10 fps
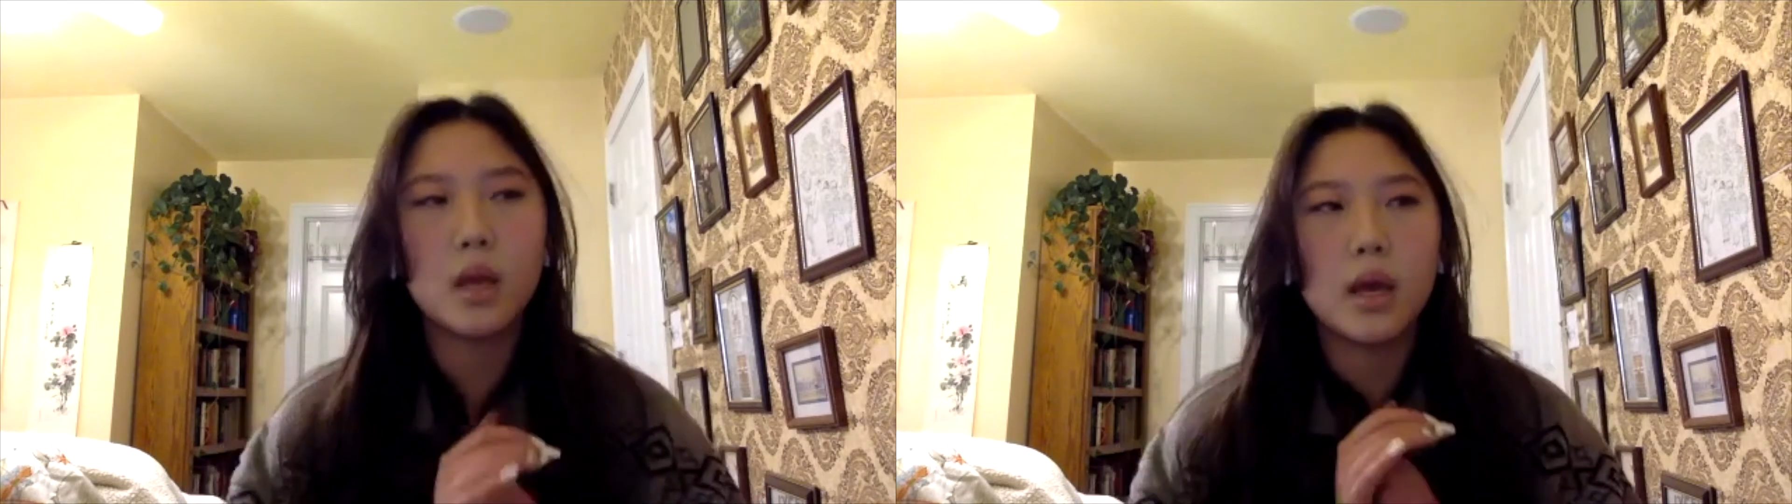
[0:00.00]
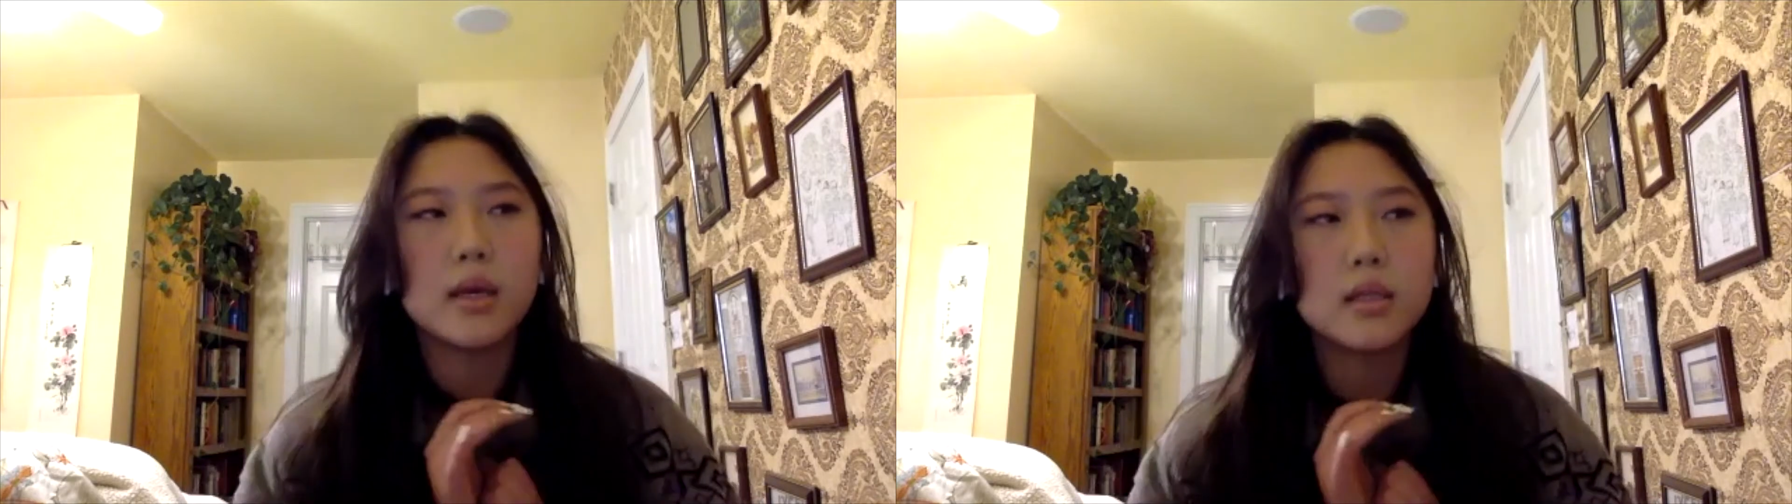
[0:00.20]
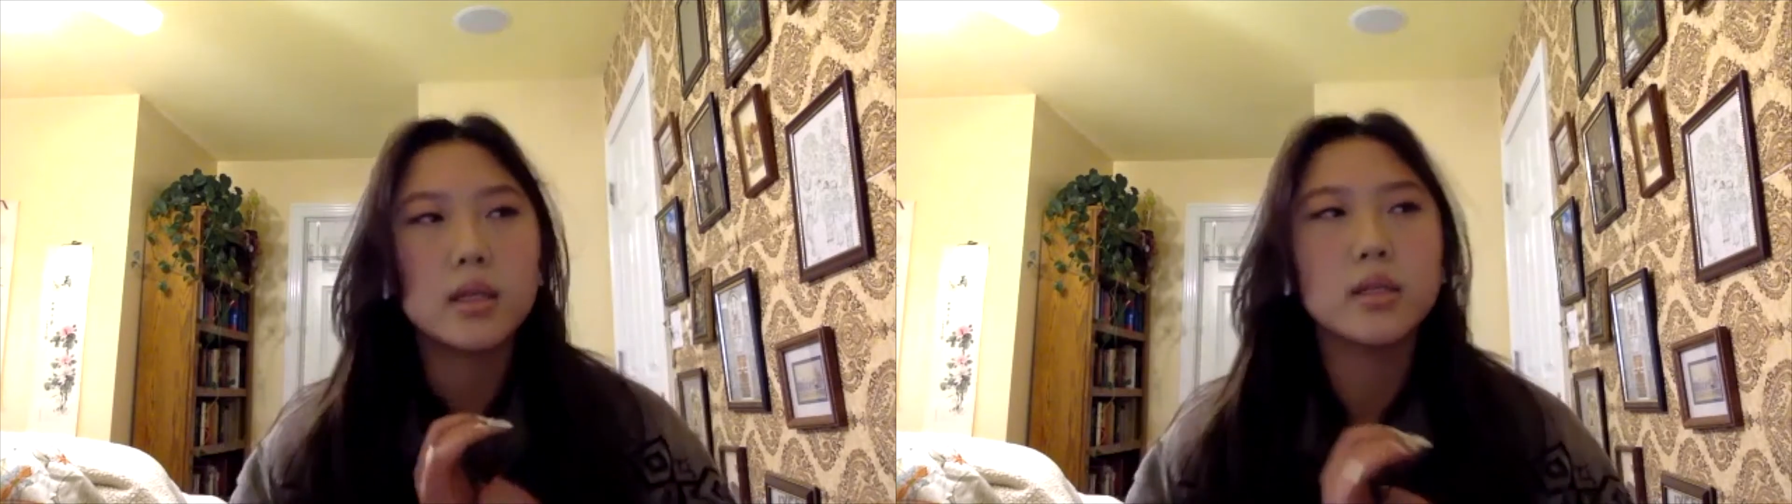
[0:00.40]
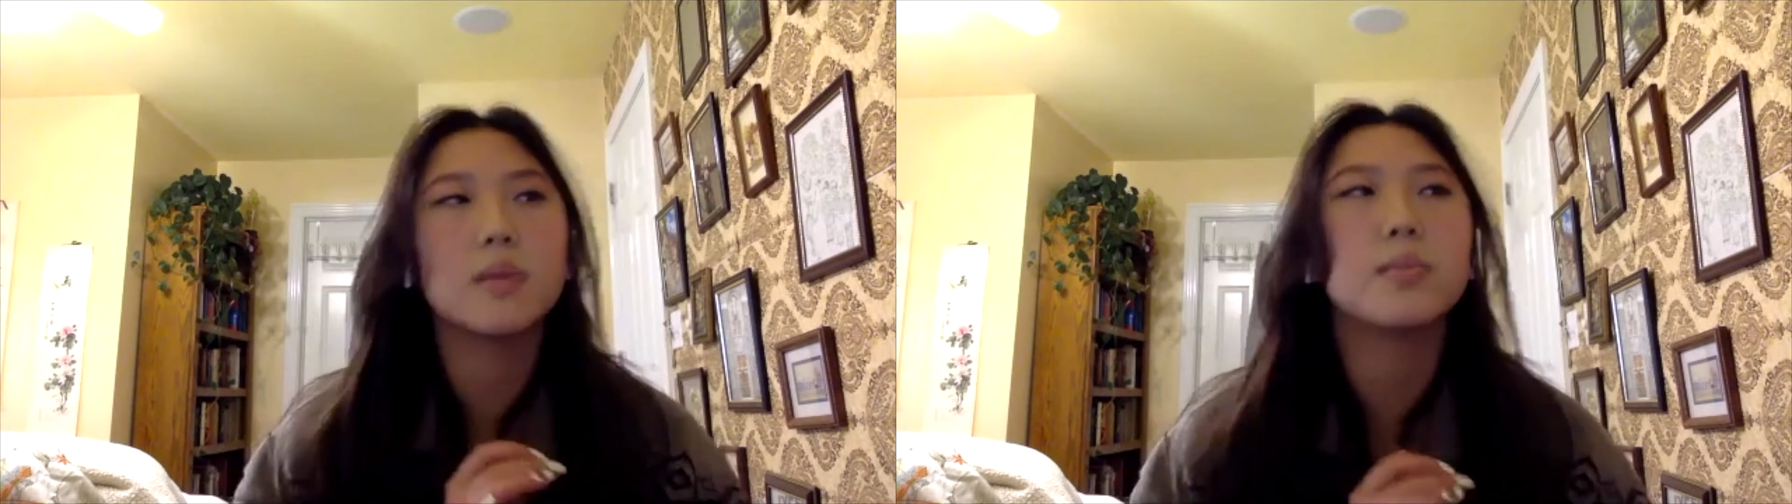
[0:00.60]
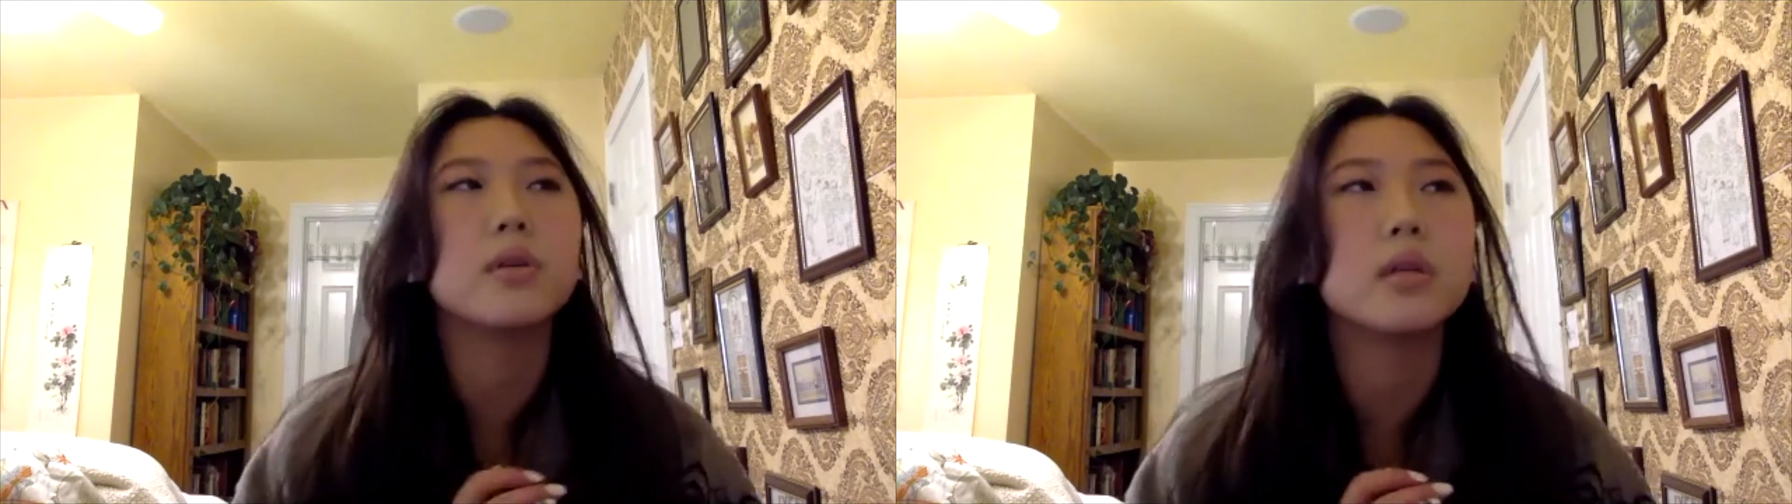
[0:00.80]
I guess an
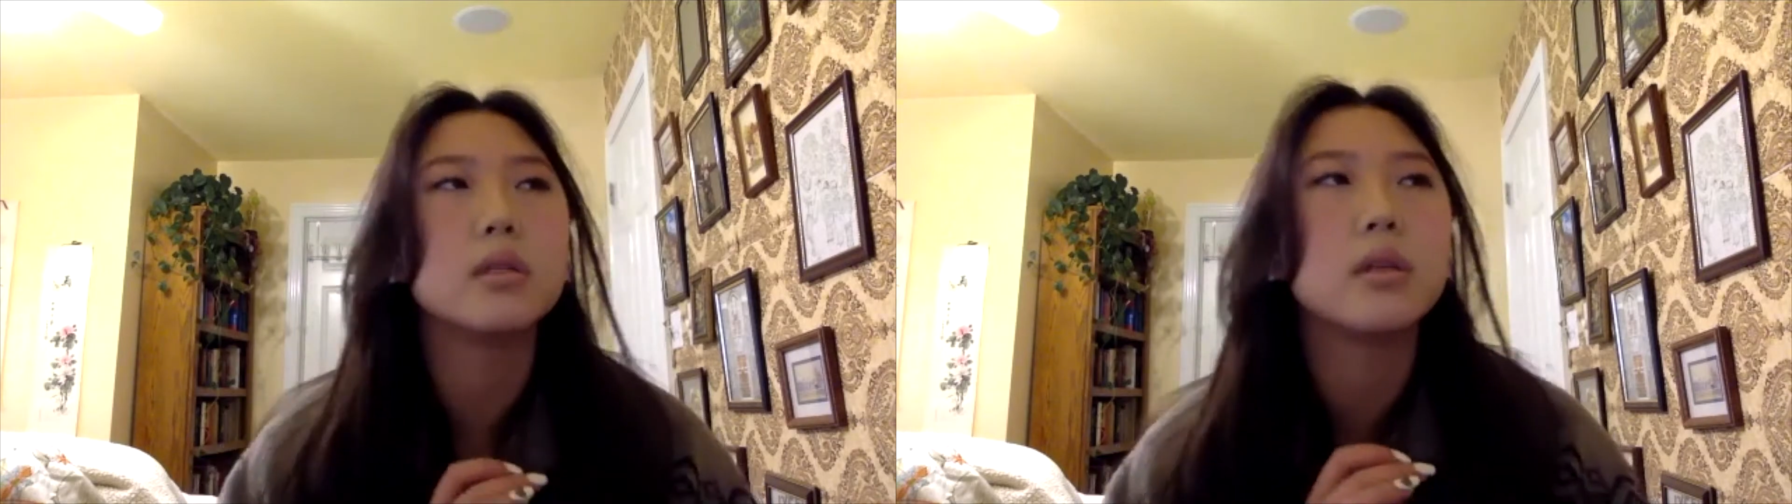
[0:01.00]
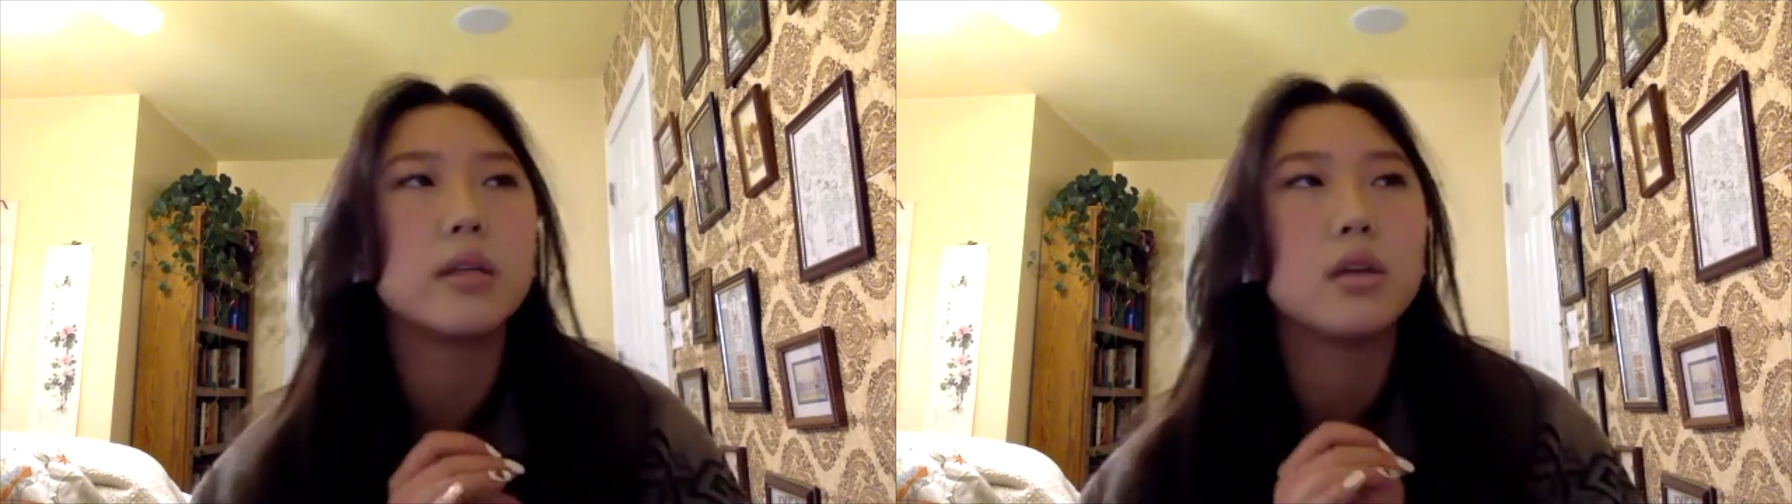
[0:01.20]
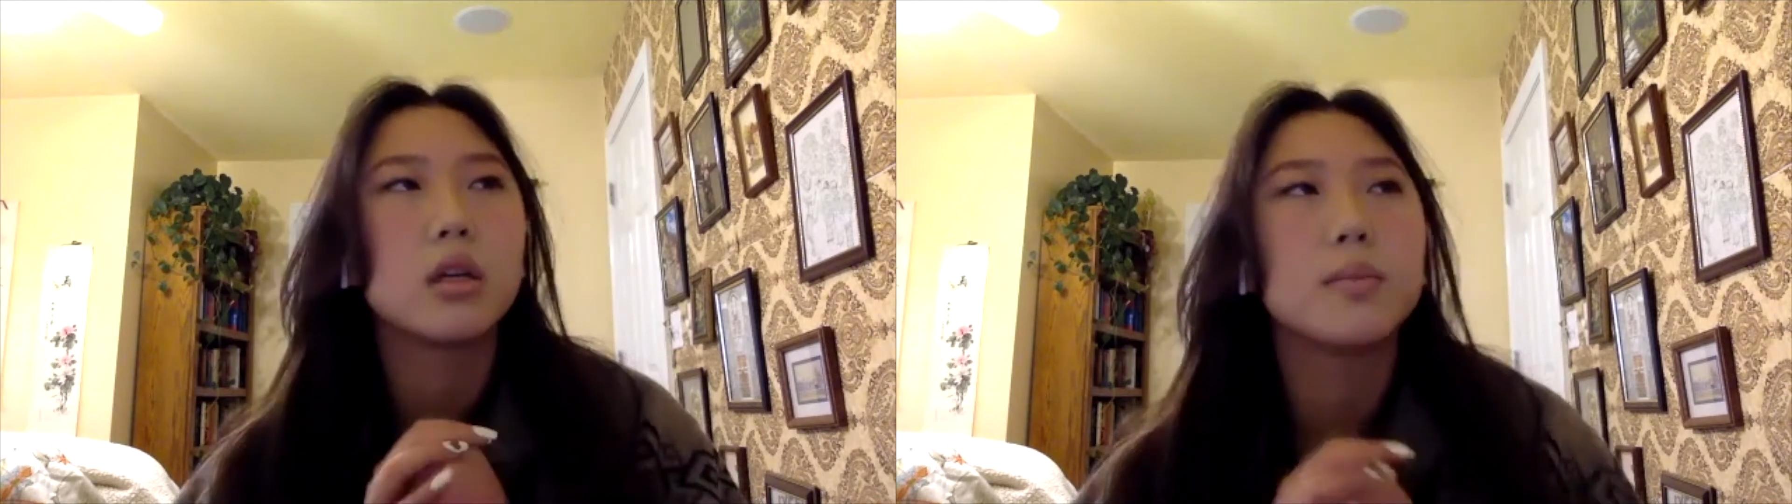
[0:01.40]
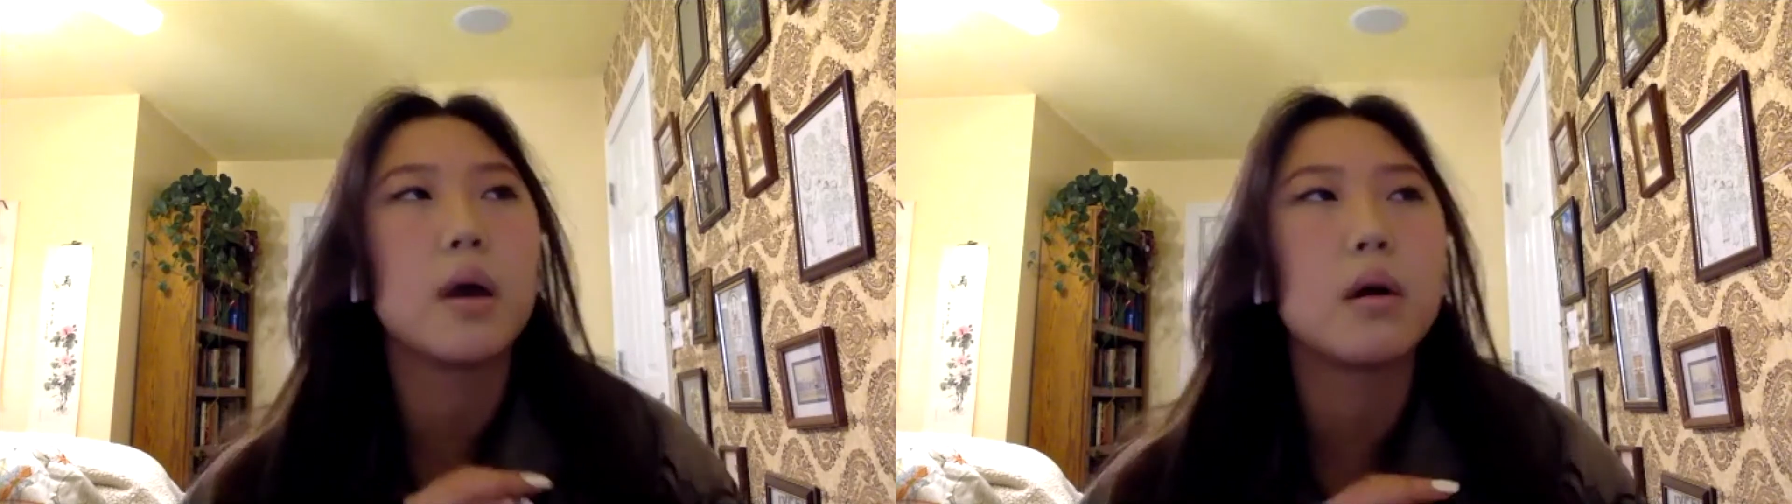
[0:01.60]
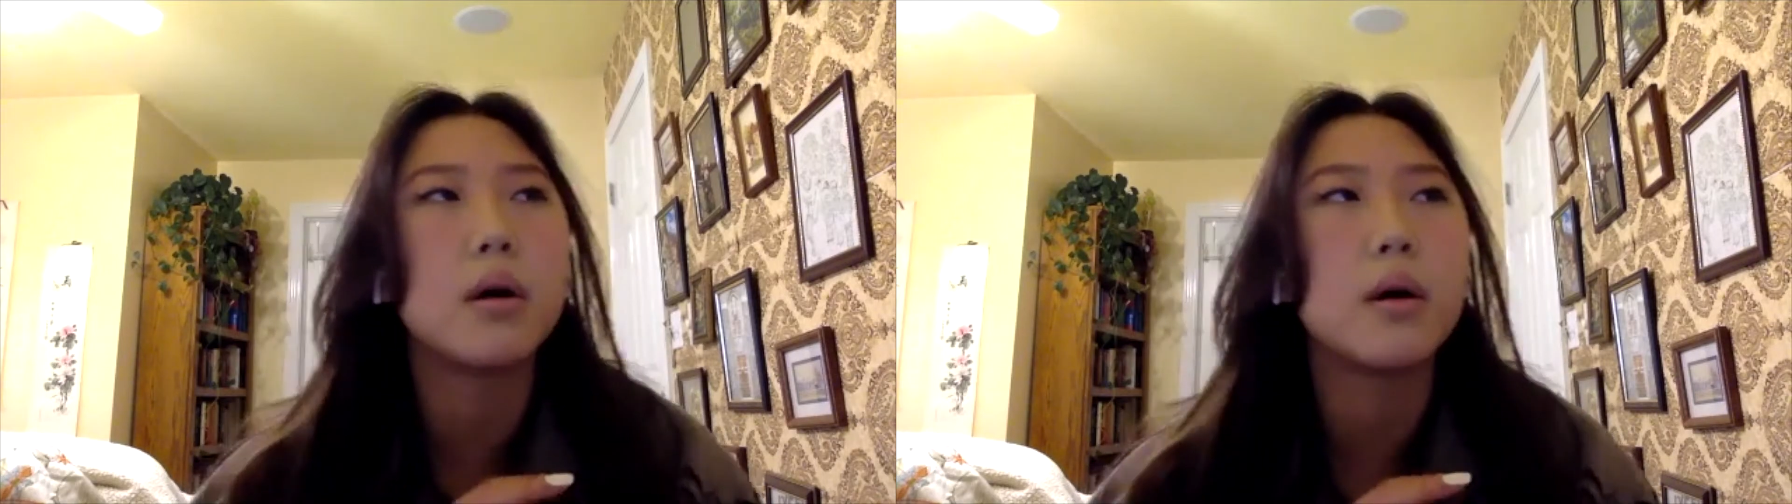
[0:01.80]
example is I talked
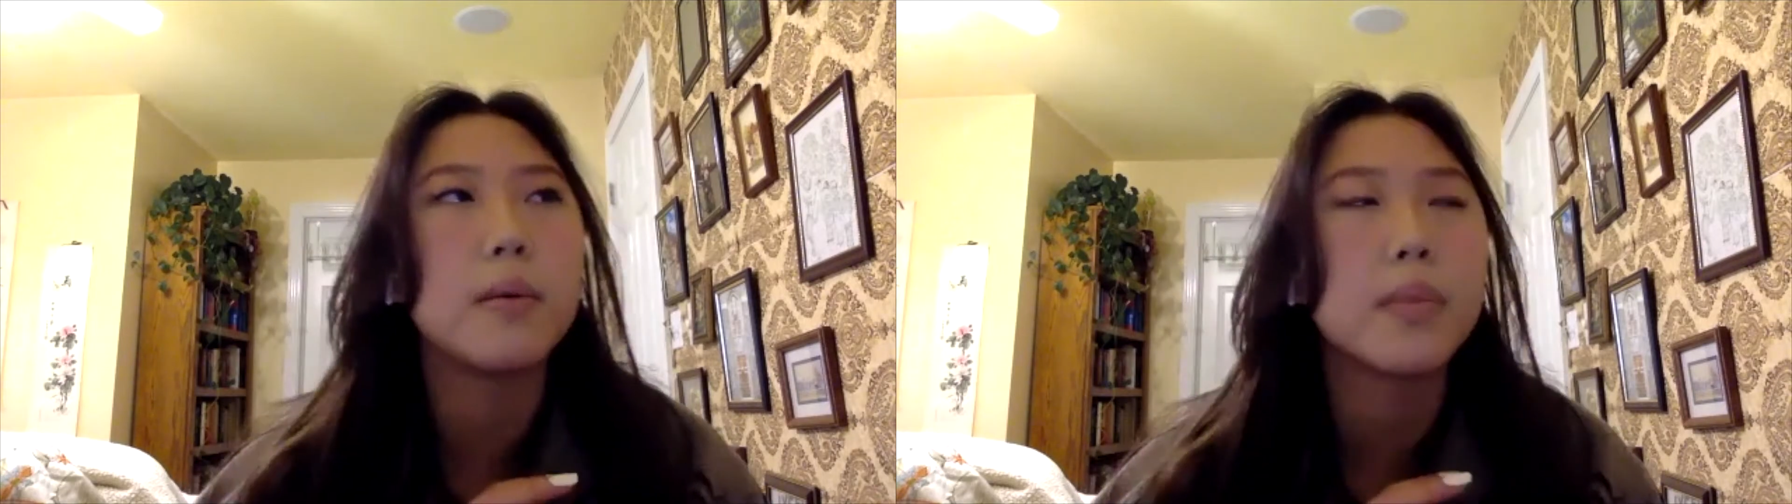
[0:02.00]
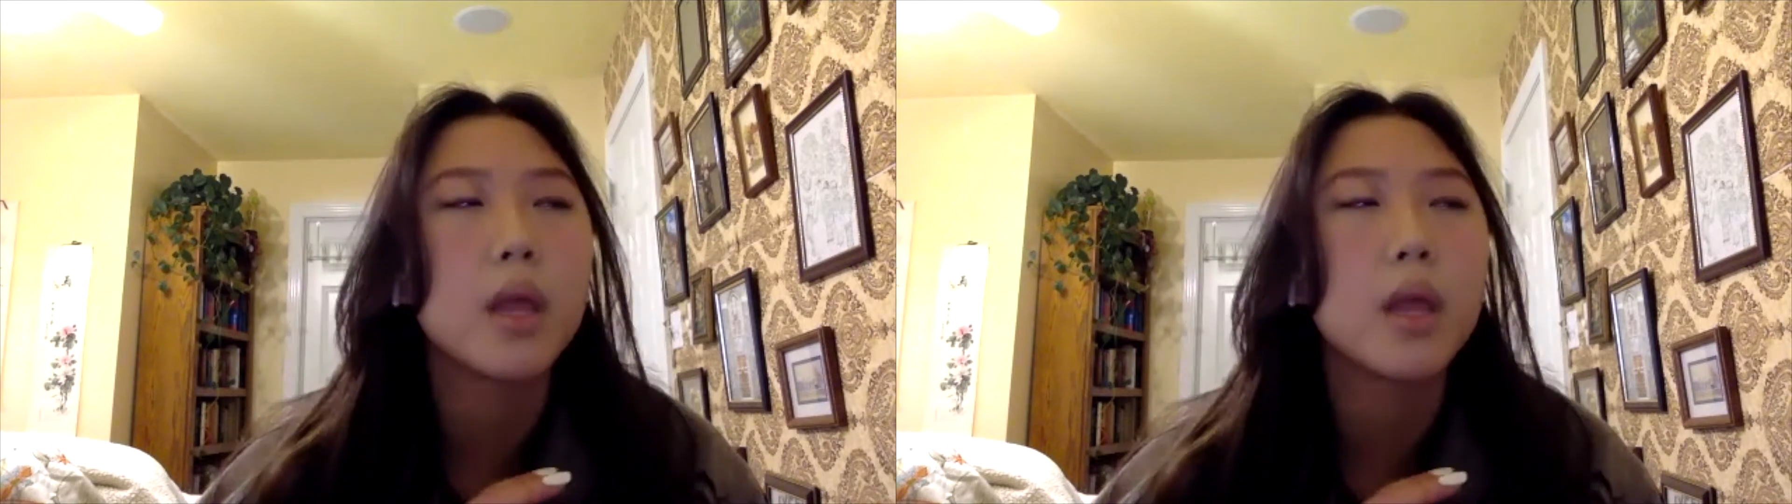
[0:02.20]
about um,